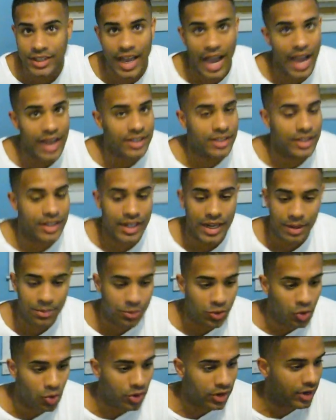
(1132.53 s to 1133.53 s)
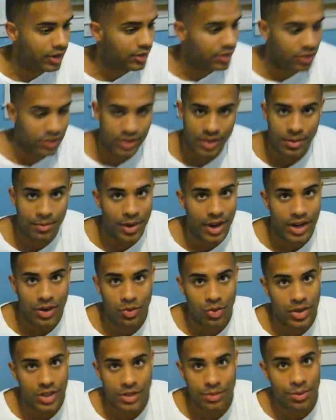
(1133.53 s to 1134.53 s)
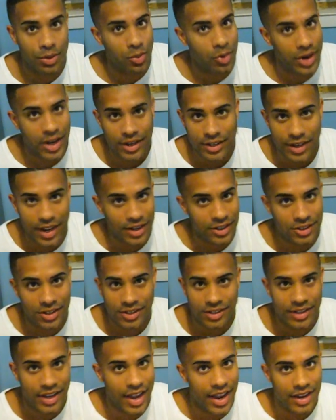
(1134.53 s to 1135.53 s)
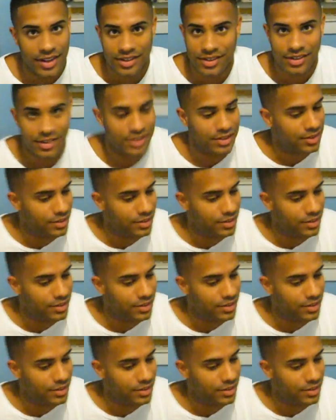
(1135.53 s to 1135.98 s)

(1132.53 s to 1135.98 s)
Guys keep doing it until somebody wins. But when there's extra attacks,